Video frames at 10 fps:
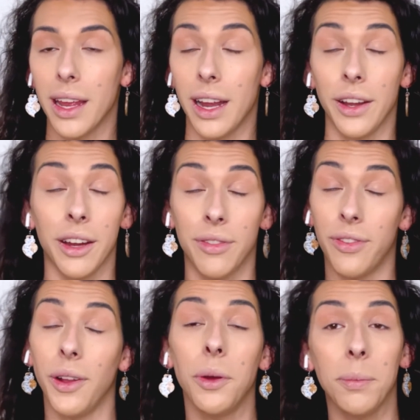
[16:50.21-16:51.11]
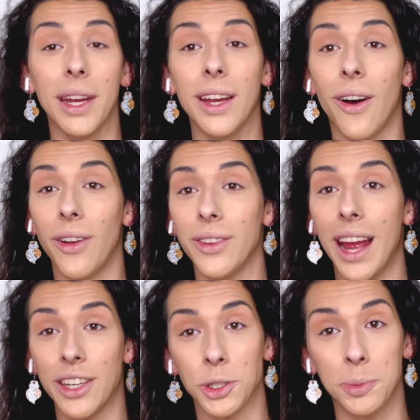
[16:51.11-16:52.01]
You can follow me on
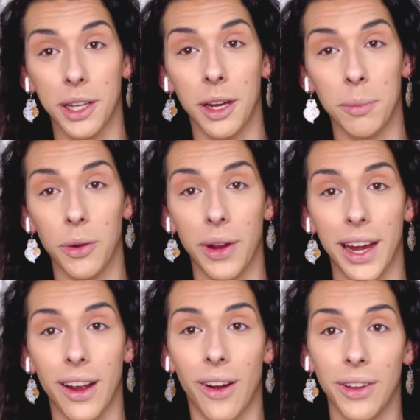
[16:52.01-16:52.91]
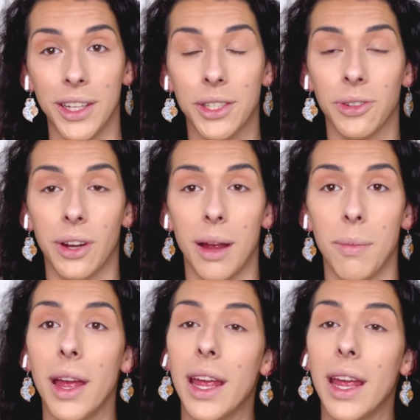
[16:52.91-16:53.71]
@SharmilaMUA on Instagram.